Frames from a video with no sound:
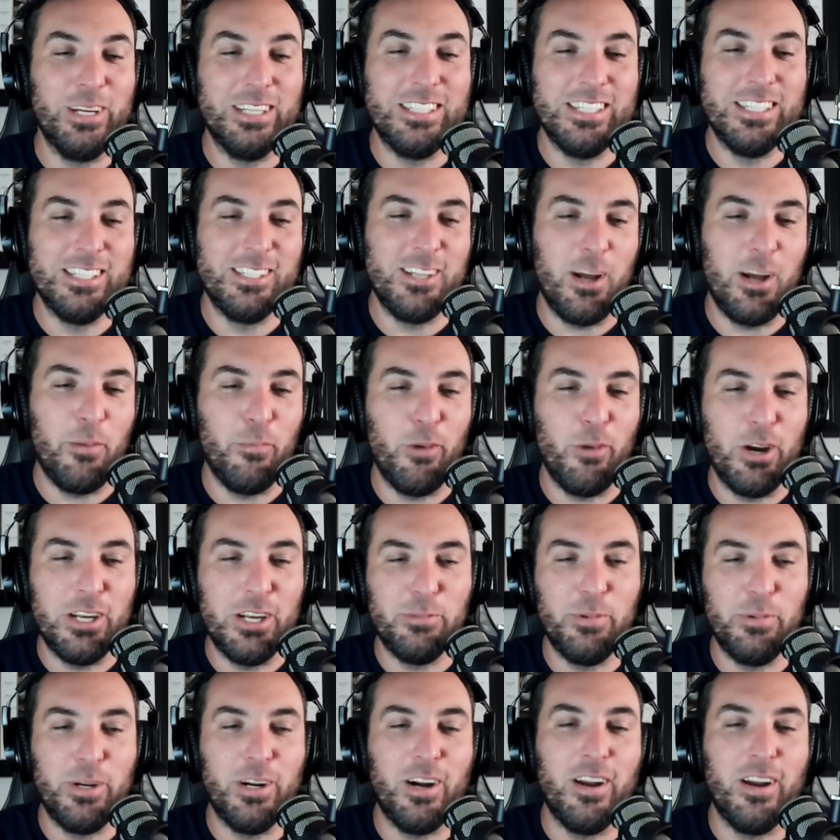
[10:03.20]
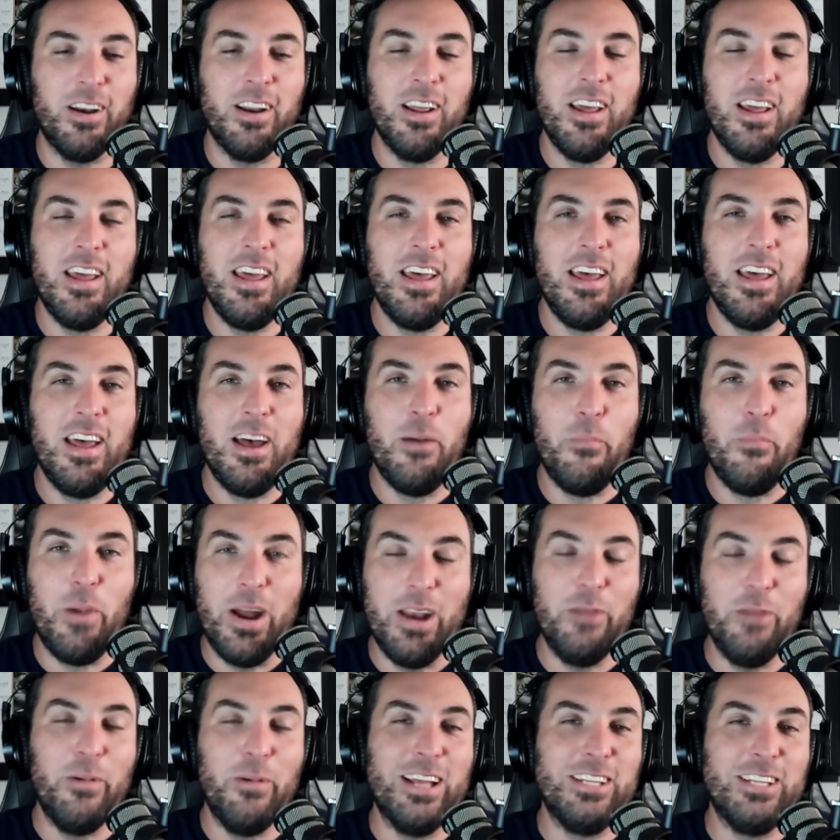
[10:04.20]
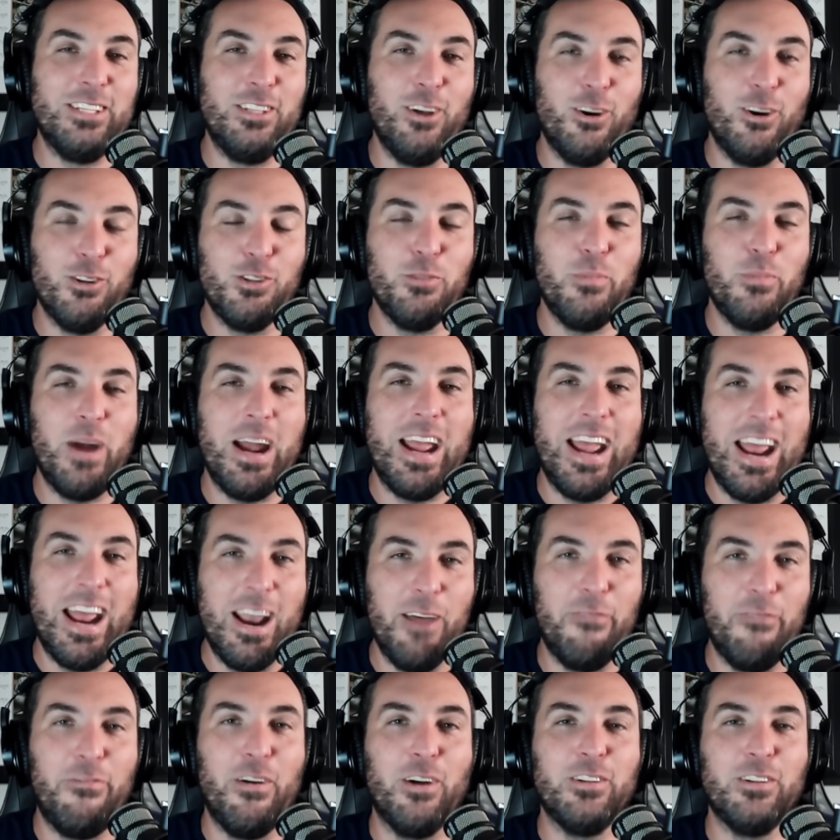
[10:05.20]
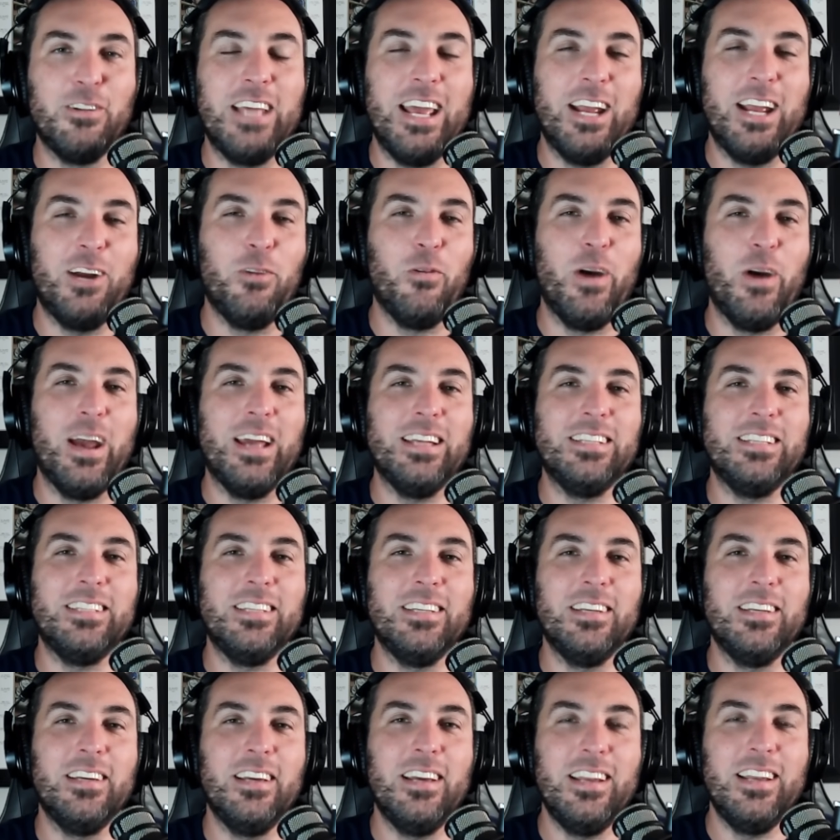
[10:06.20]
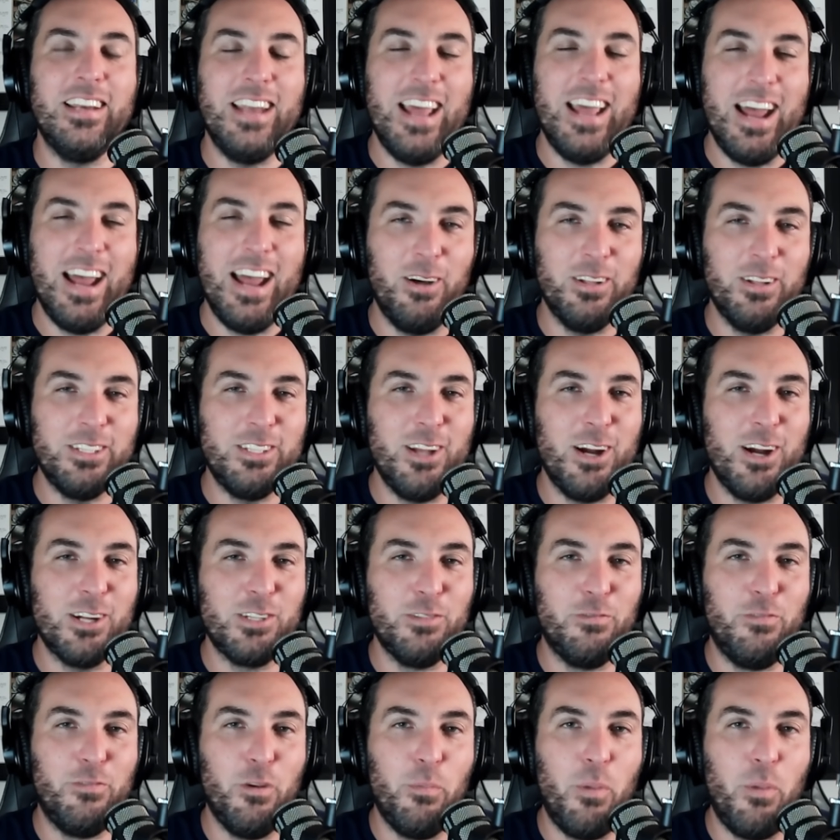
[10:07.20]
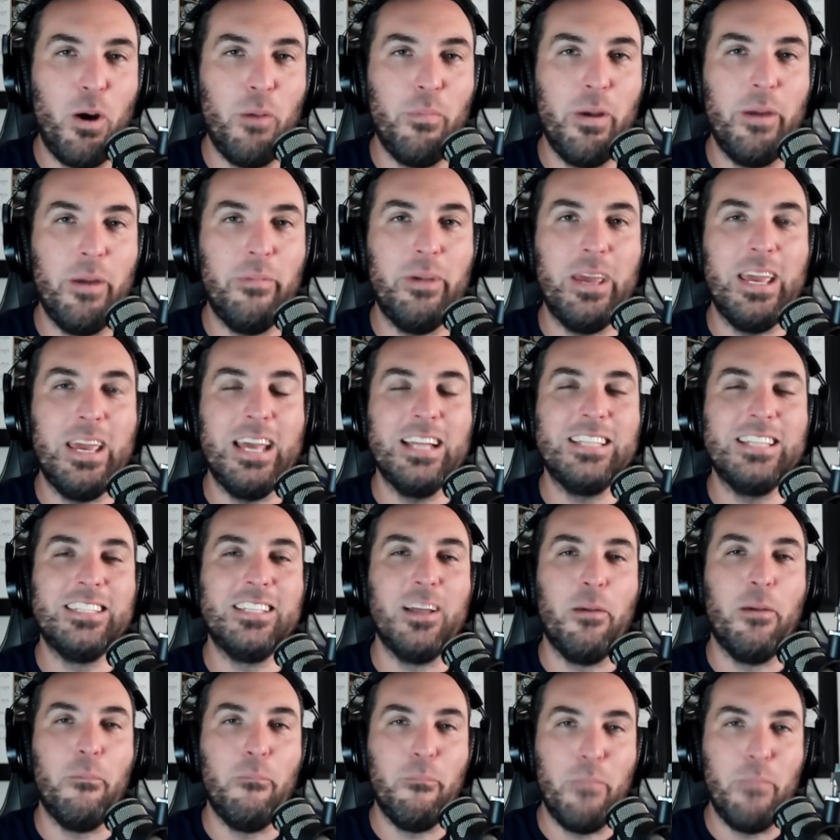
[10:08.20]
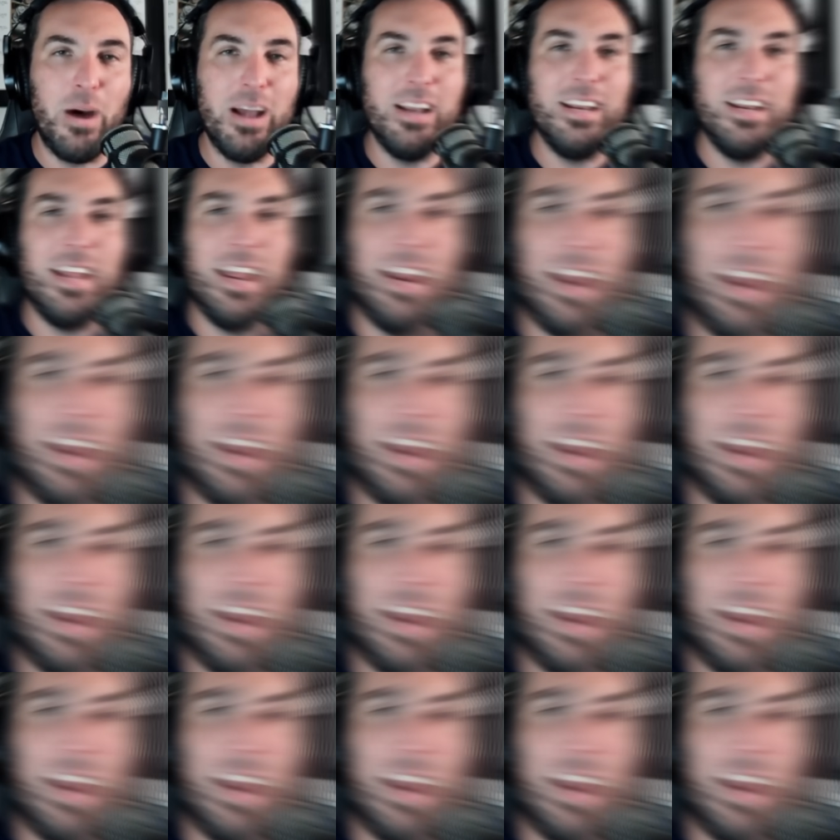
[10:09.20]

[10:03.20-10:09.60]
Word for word: since Tom Brady's been gone. But, anyways, those are my NFL takeaways. And now let's talk some football, baby. It's the Monday